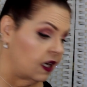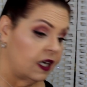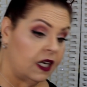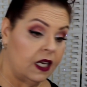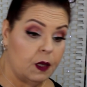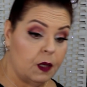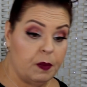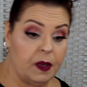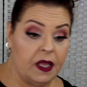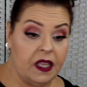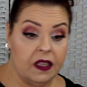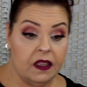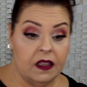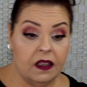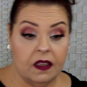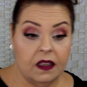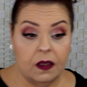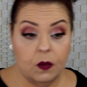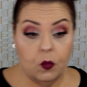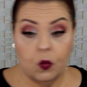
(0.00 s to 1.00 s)
I need a
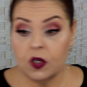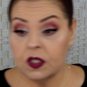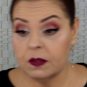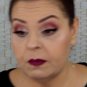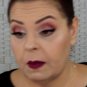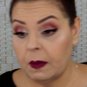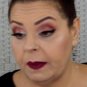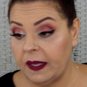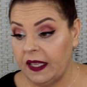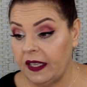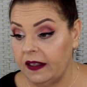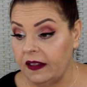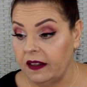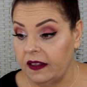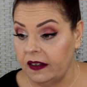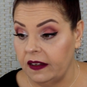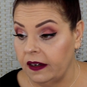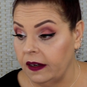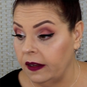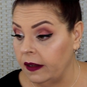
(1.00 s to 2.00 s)
pen. Where's my
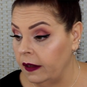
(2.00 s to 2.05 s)
pen?